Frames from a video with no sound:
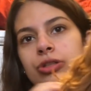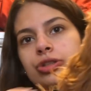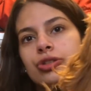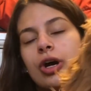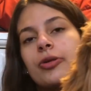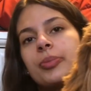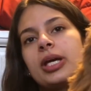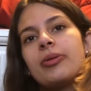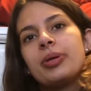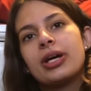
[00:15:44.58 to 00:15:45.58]
struck
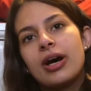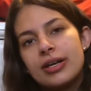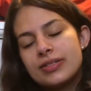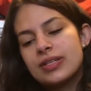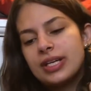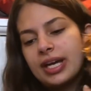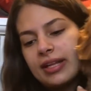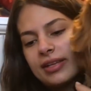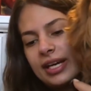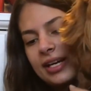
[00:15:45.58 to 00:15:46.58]
me because,
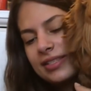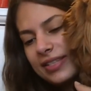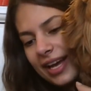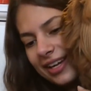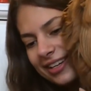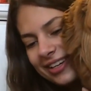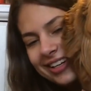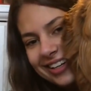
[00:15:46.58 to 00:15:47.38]
again, like I said,